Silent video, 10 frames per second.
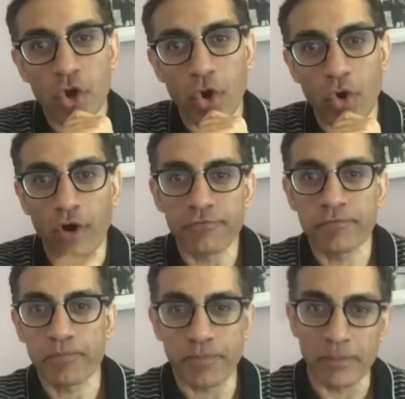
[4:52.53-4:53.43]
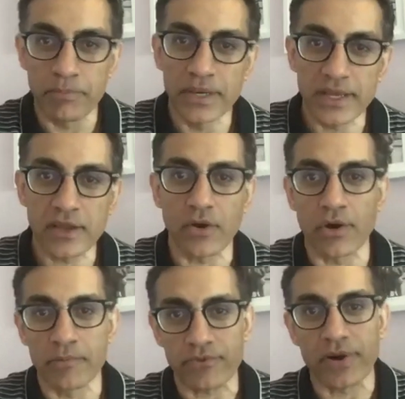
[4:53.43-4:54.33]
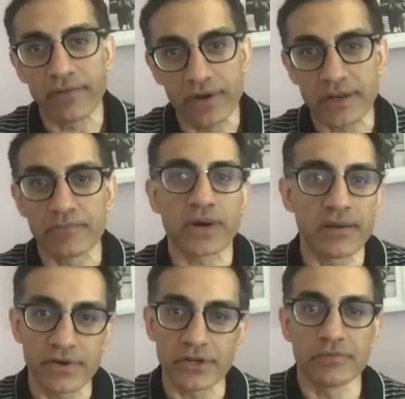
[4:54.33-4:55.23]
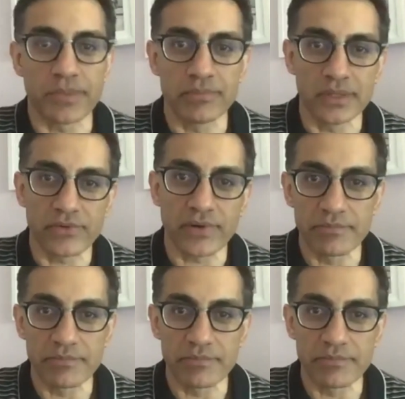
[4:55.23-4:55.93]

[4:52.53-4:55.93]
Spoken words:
of public on private and private on public, right?